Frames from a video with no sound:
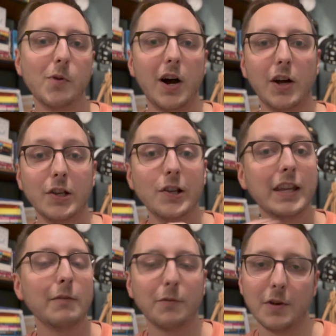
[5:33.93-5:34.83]
are
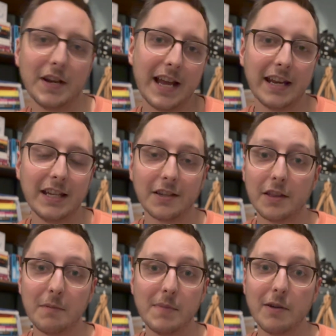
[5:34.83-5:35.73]
looking for a nanny so
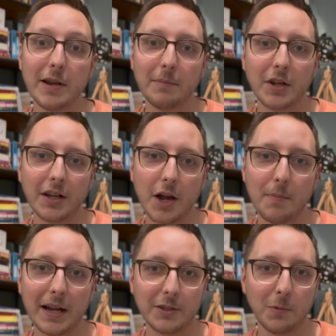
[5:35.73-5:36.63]
that Miriam can go
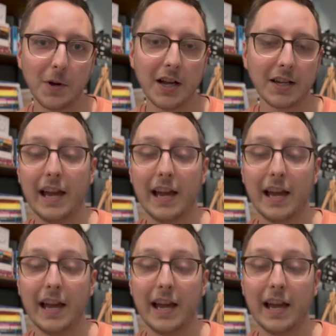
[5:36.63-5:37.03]
back to work.